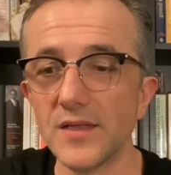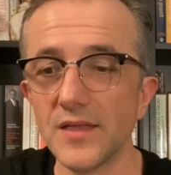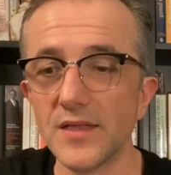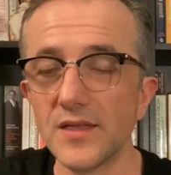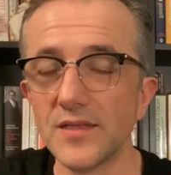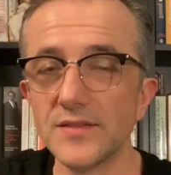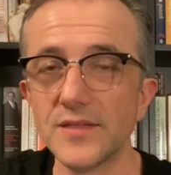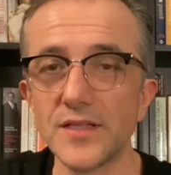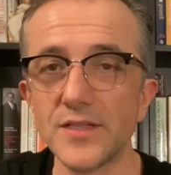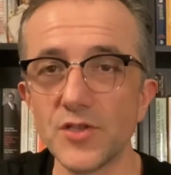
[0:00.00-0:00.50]

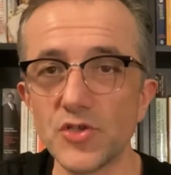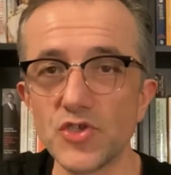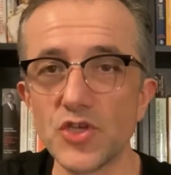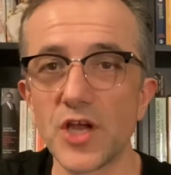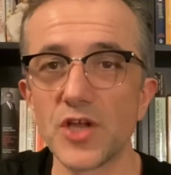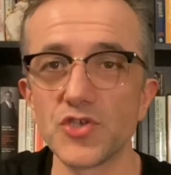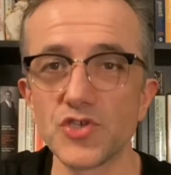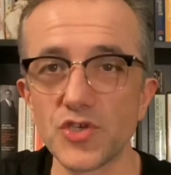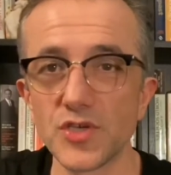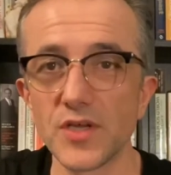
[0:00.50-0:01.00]
then the
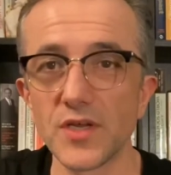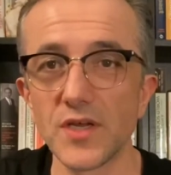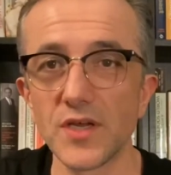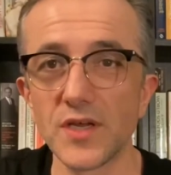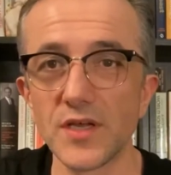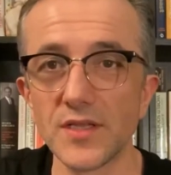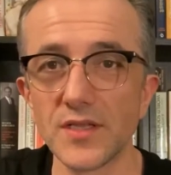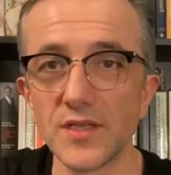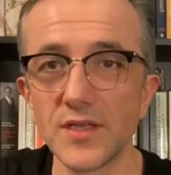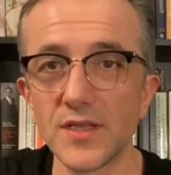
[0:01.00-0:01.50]
judge
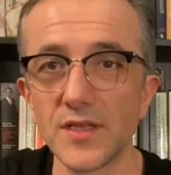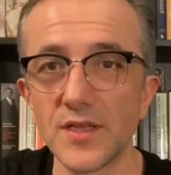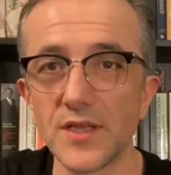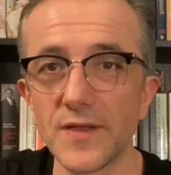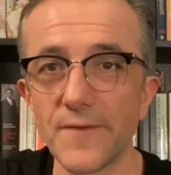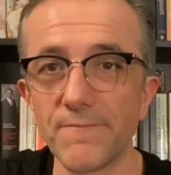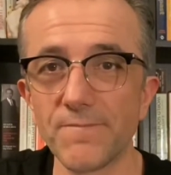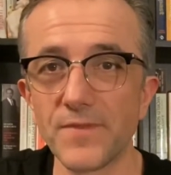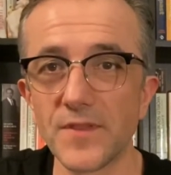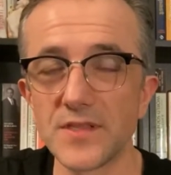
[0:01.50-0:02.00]

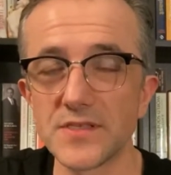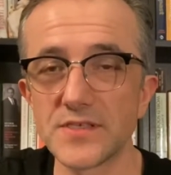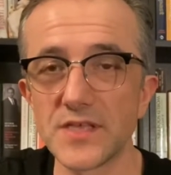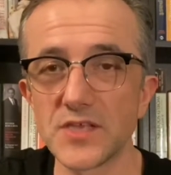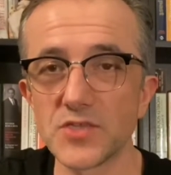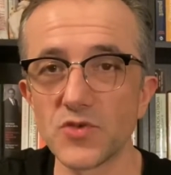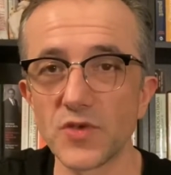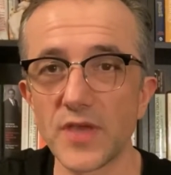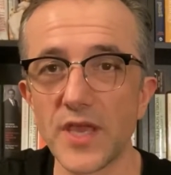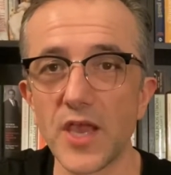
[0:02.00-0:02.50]

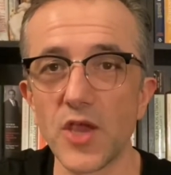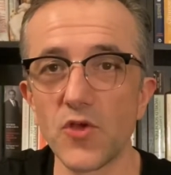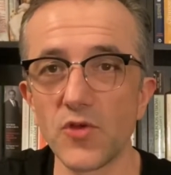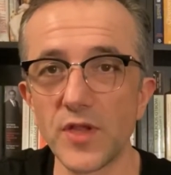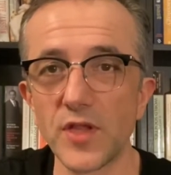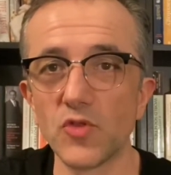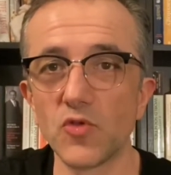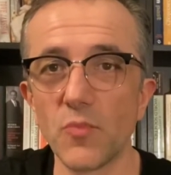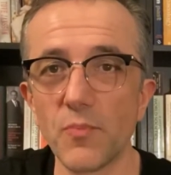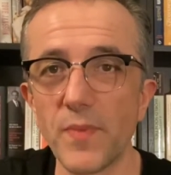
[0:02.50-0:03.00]
says, okay, you
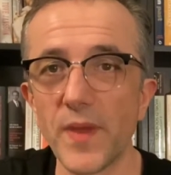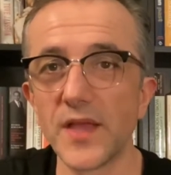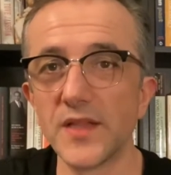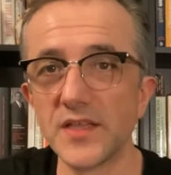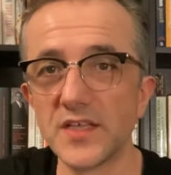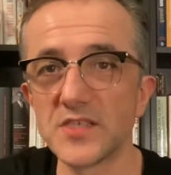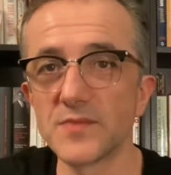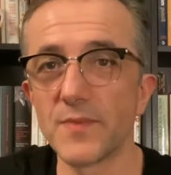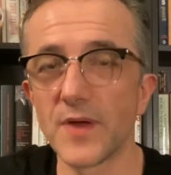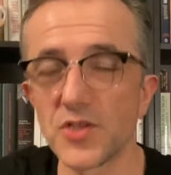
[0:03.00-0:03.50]
need to pay
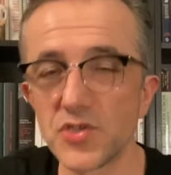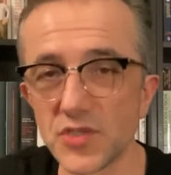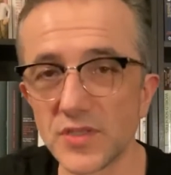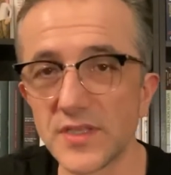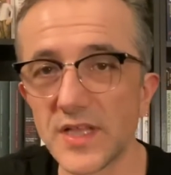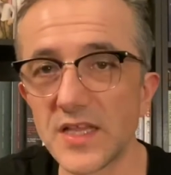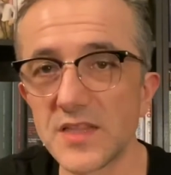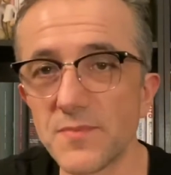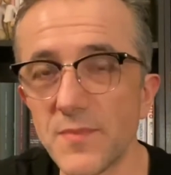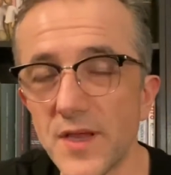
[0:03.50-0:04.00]
this much and
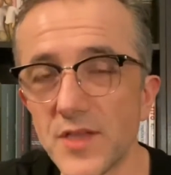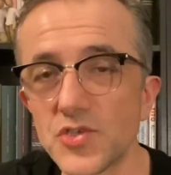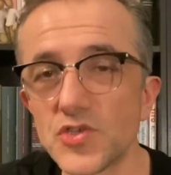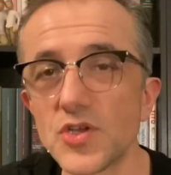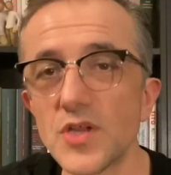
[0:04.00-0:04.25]
that much,